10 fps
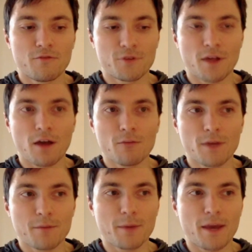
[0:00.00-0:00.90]
For now,
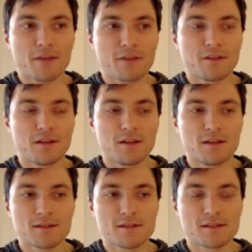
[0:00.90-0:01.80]
my path
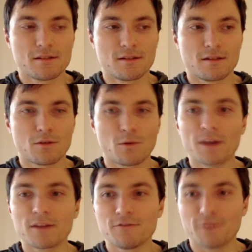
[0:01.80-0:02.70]
is
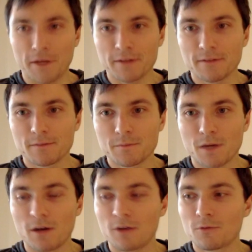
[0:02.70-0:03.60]
quite defined.
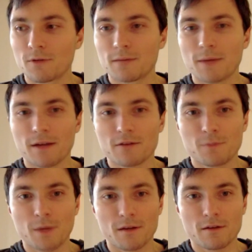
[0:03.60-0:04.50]
I'll get back to
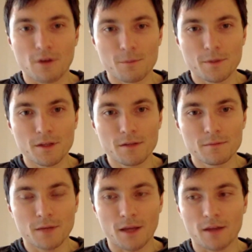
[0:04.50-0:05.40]
my company
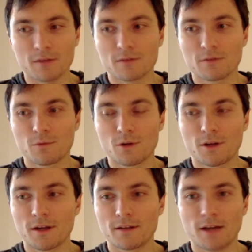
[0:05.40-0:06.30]
and
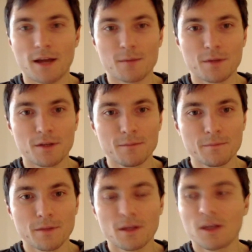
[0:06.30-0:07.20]
work at IBE,
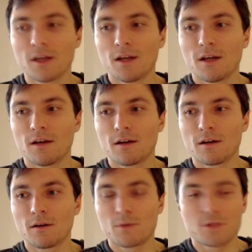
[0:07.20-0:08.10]

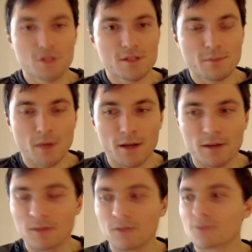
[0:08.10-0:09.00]
which is
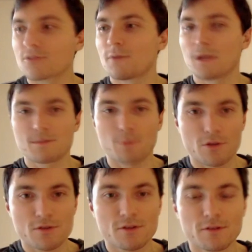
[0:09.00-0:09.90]
also my
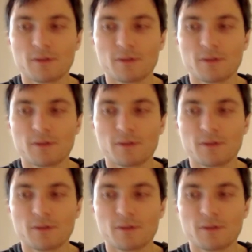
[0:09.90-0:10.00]
sponsor